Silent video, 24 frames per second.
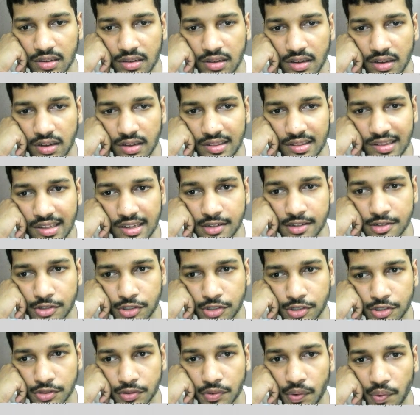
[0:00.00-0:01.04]
son
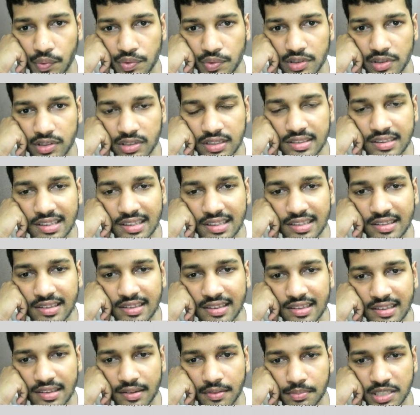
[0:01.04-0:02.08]
2,
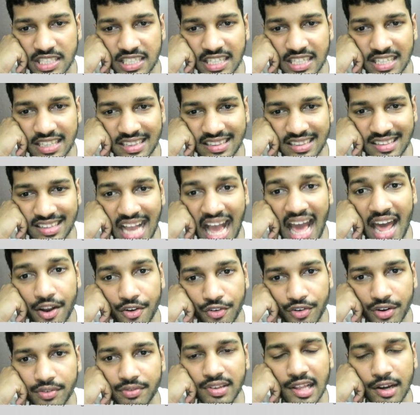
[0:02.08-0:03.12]
since business can
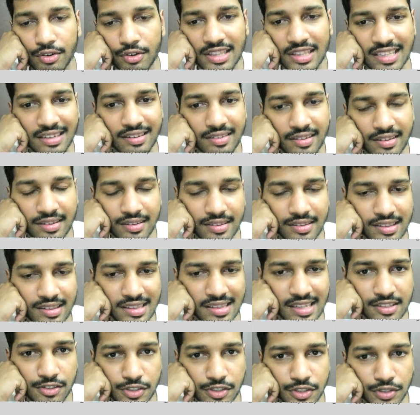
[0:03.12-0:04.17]
run without son and
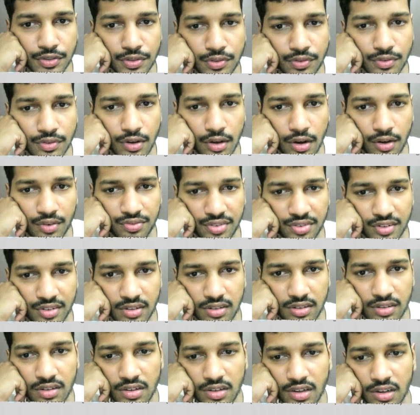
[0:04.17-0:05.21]
son 2 of
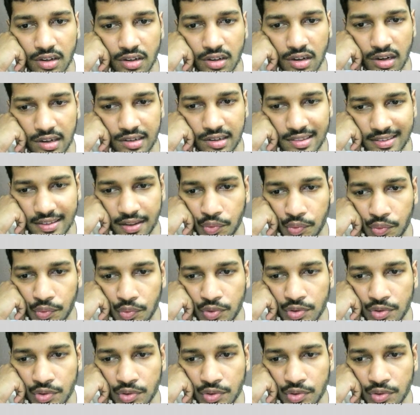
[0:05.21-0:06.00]
a son.